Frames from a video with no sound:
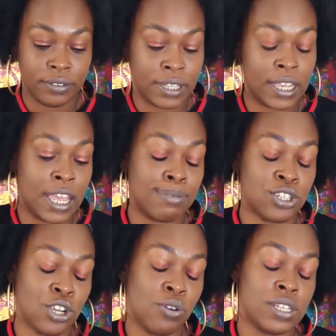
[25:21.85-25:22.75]
They kept
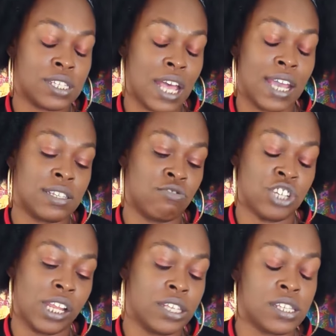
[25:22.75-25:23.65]
showing signs of
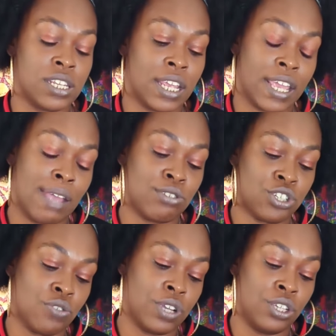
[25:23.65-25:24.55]
jealousy. They kept
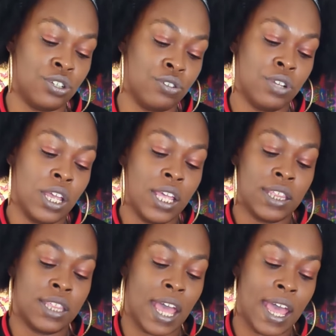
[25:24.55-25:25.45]
showing you
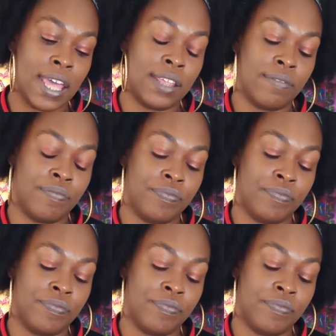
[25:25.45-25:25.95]
that